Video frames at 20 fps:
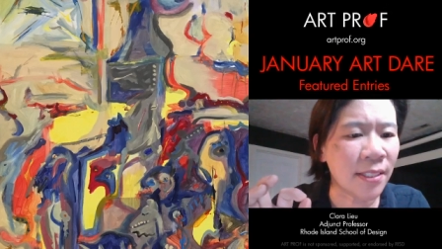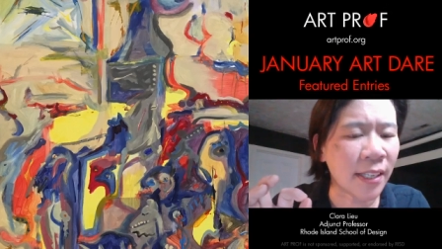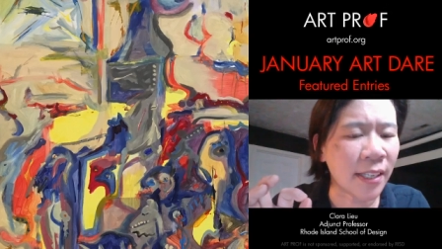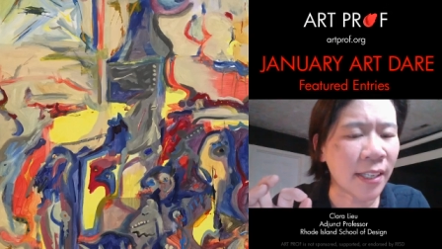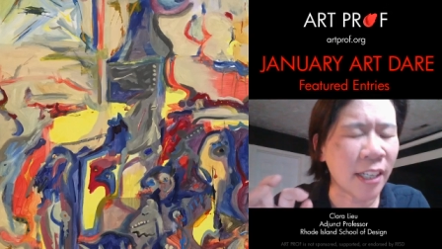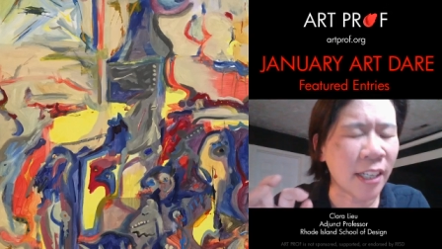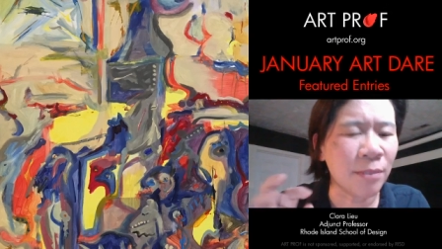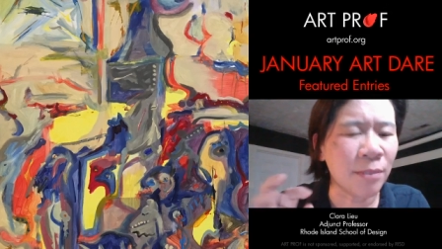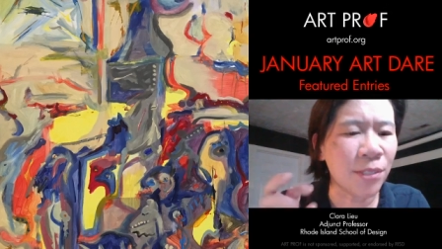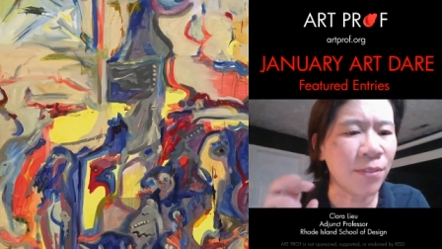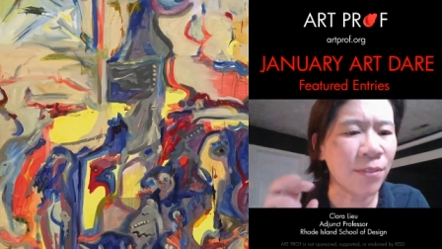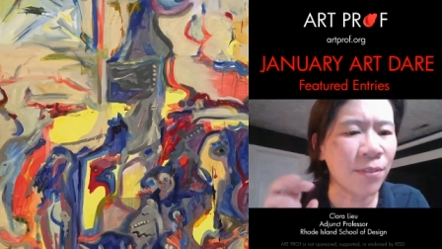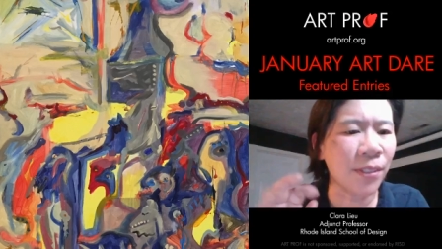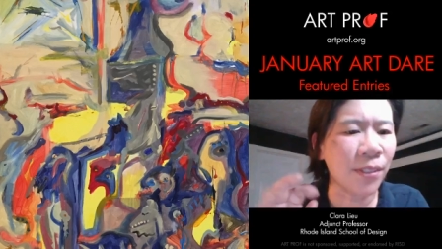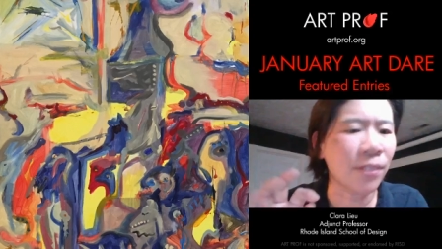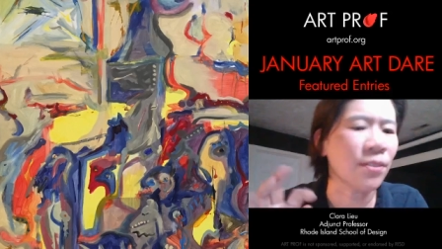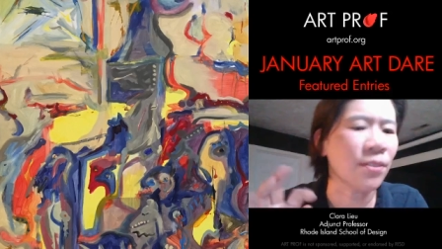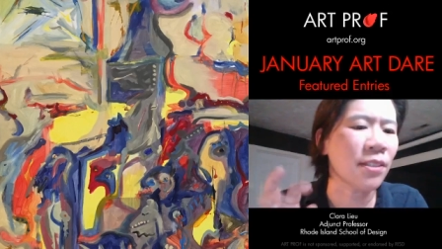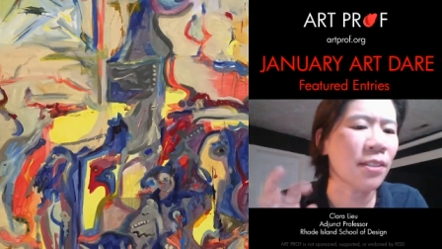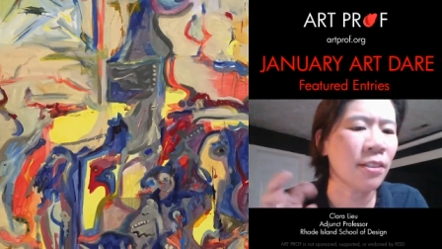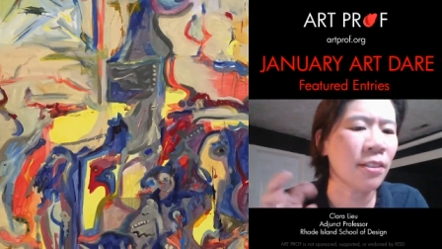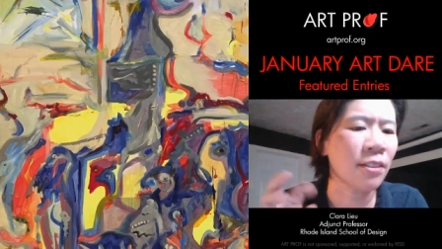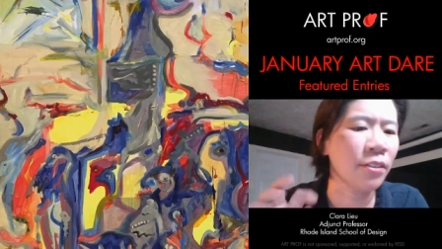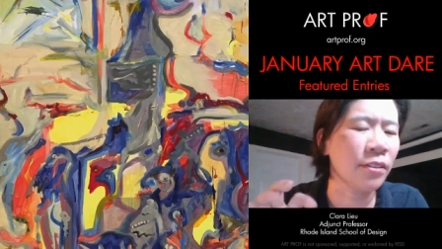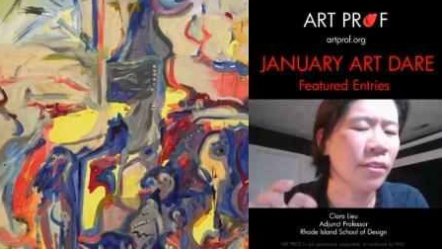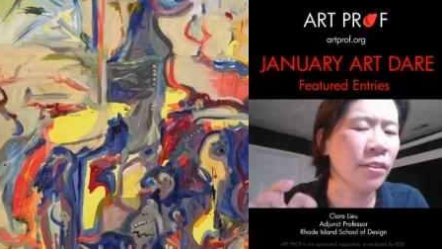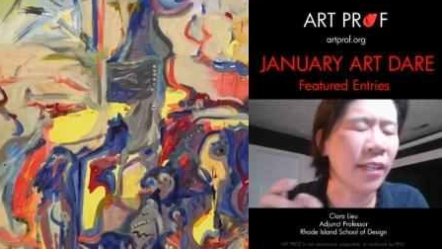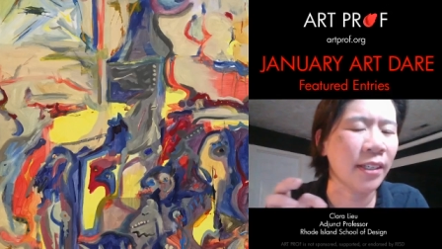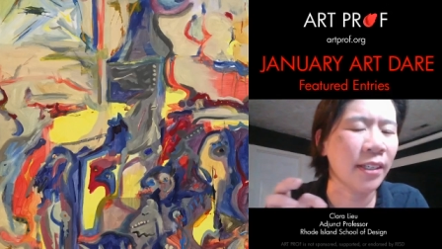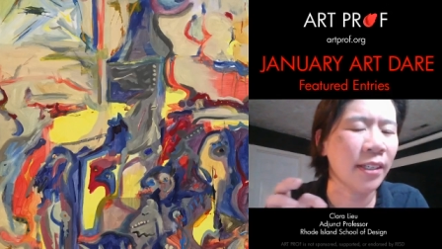Like I almost feel like there's these
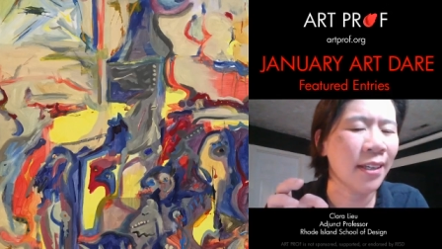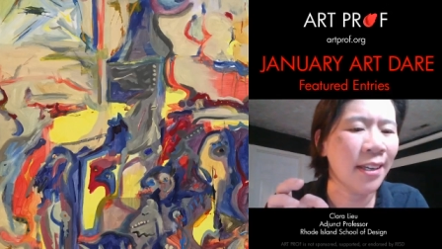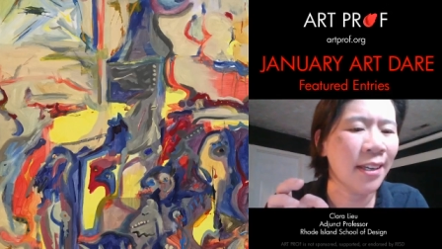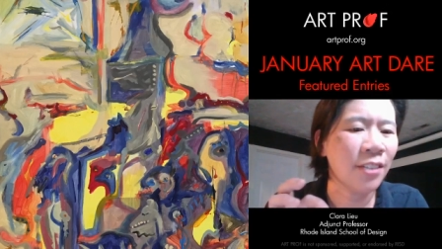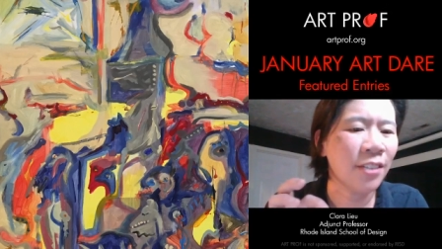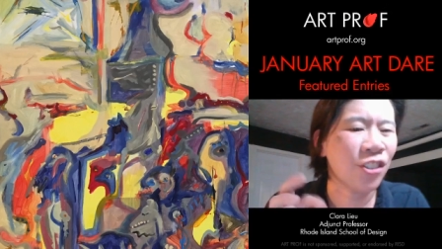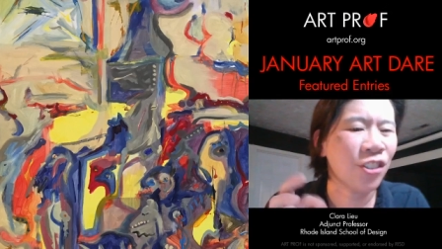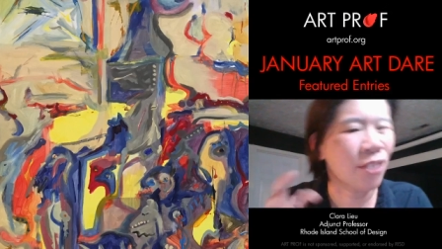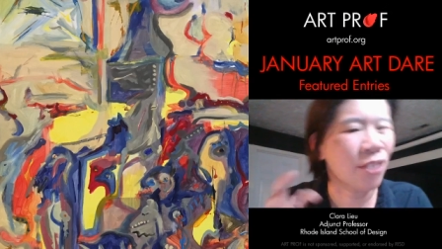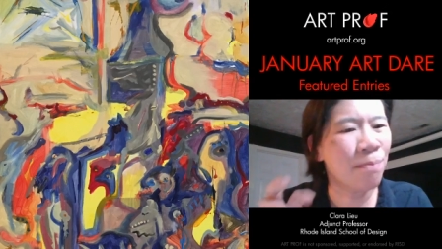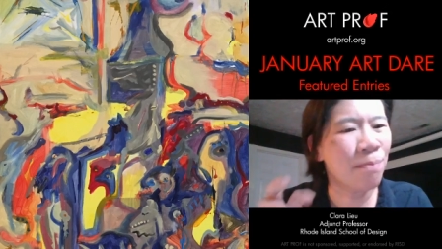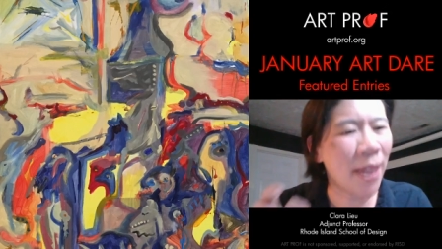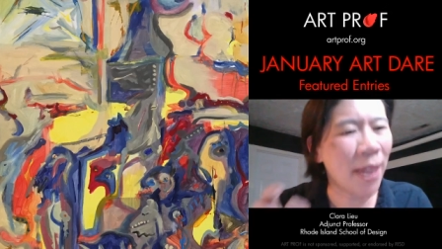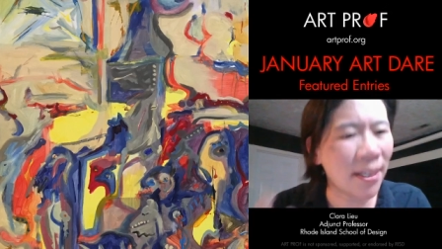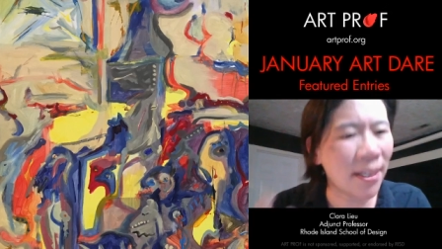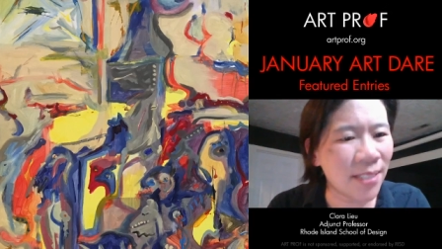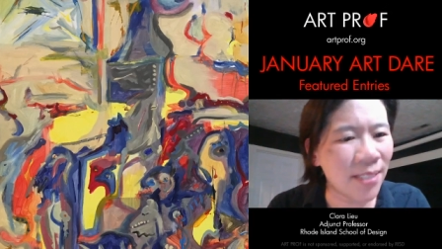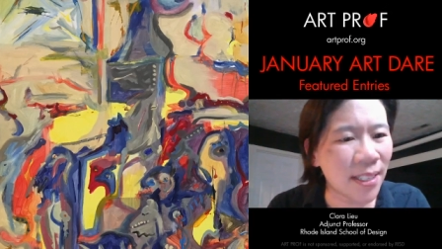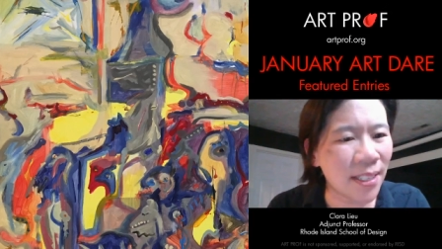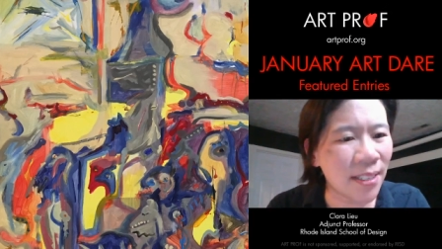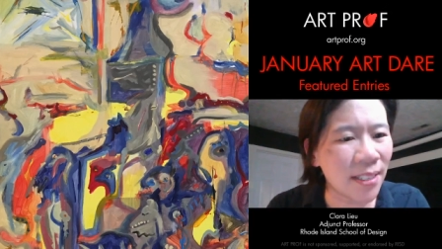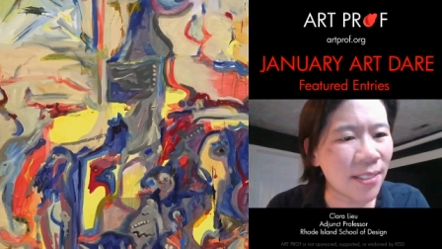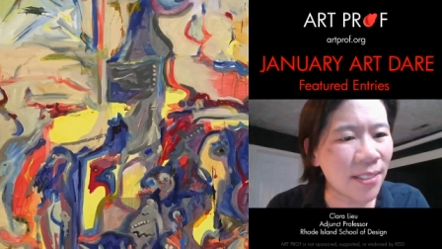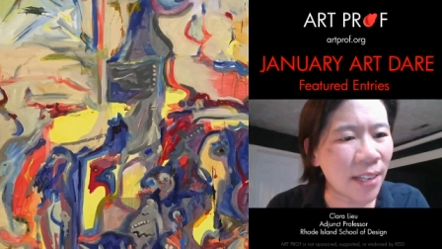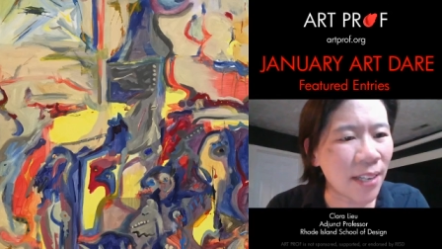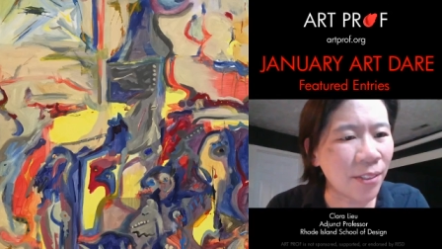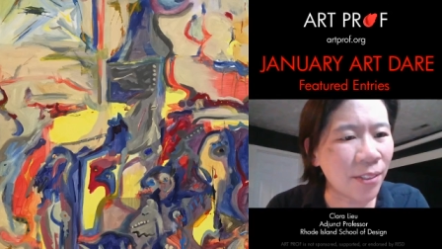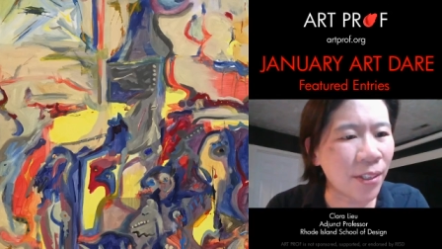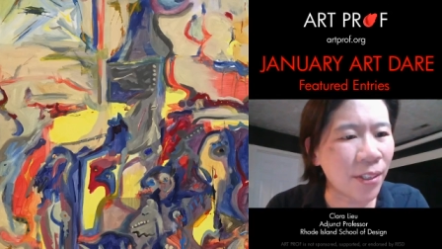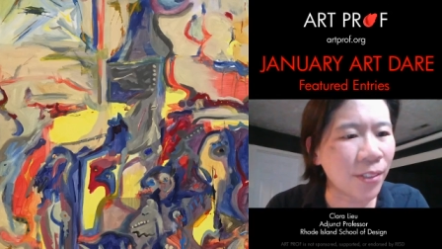little like chimpanzees
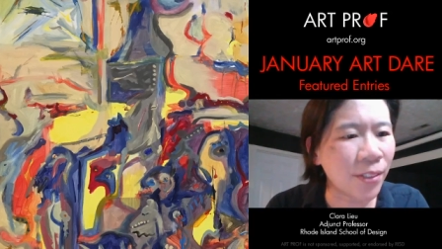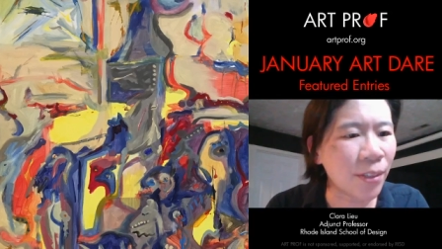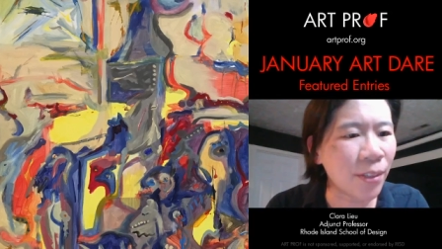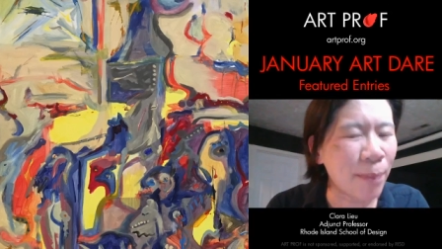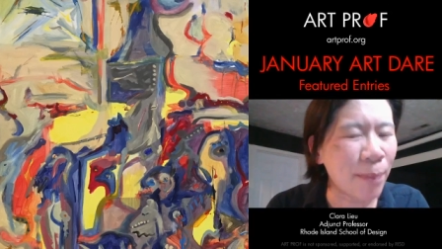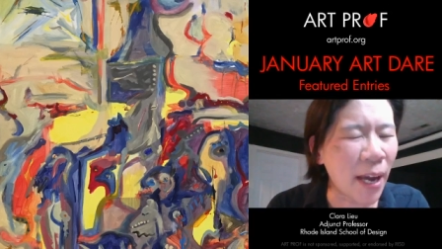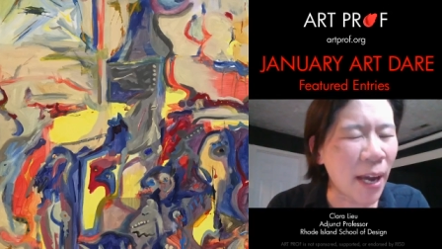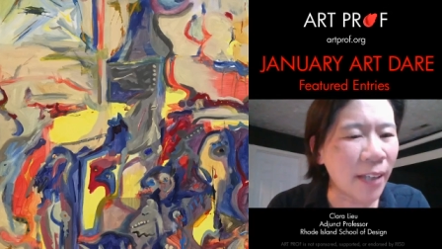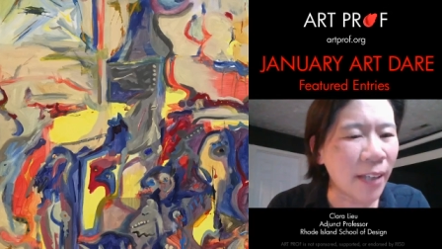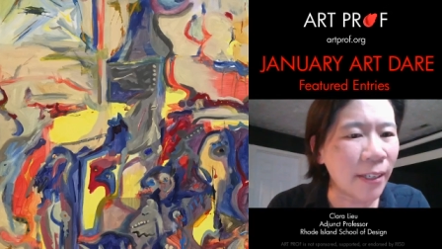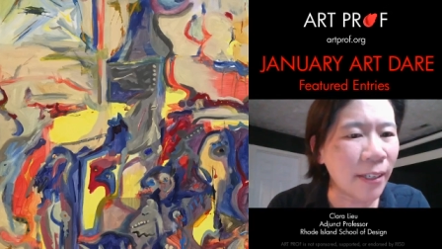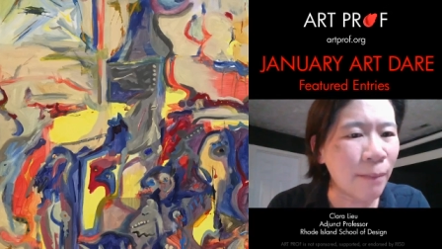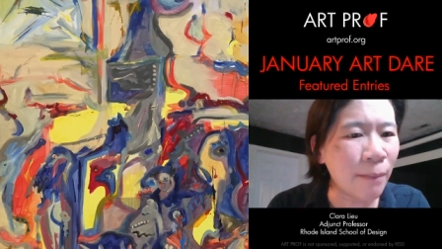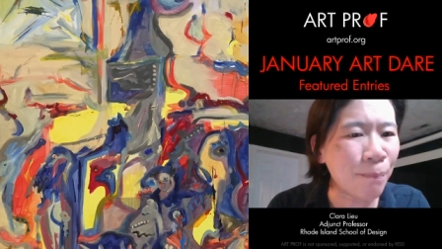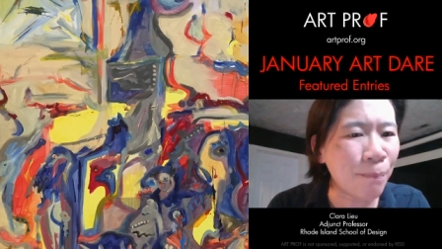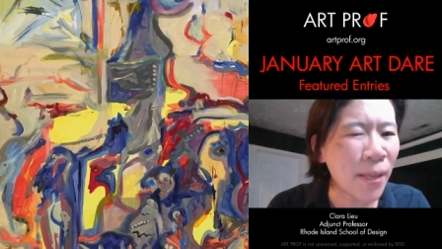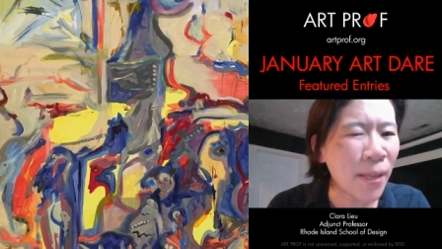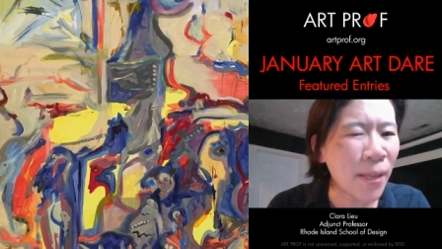down there at the bottom.